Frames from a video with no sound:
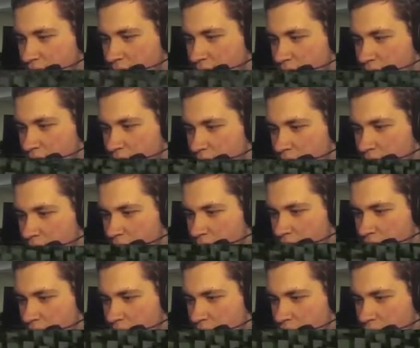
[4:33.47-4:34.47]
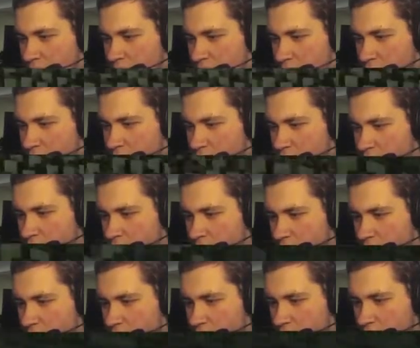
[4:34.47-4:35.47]

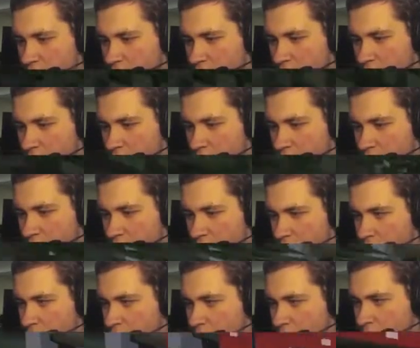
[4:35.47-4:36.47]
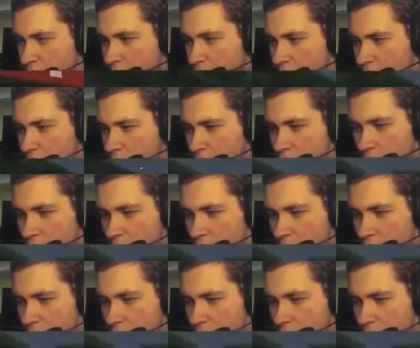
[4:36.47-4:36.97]
(silence)